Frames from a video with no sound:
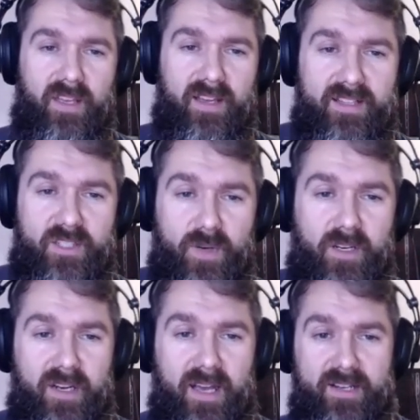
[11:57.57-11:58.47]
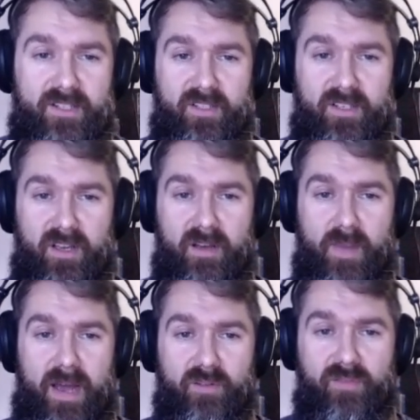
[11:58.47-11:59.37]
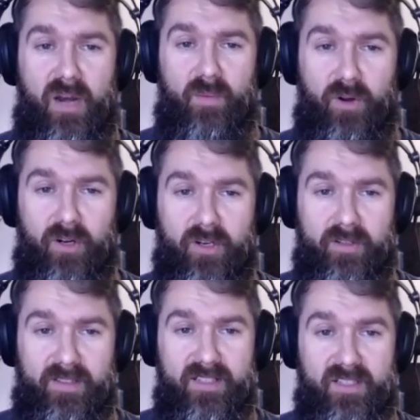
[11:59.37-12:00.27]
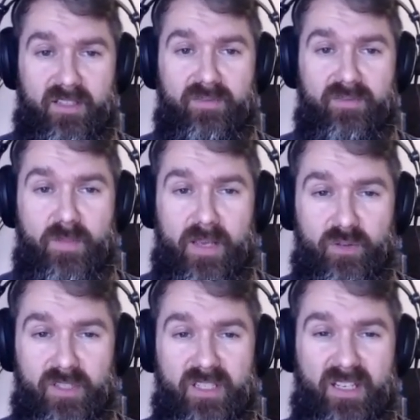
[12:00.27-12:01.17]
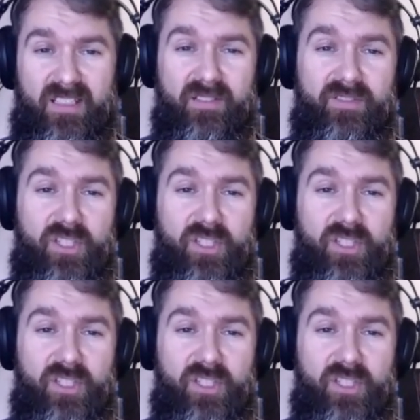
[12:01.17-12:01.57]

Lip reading: It's recognized by the framework that's an activity by using this activity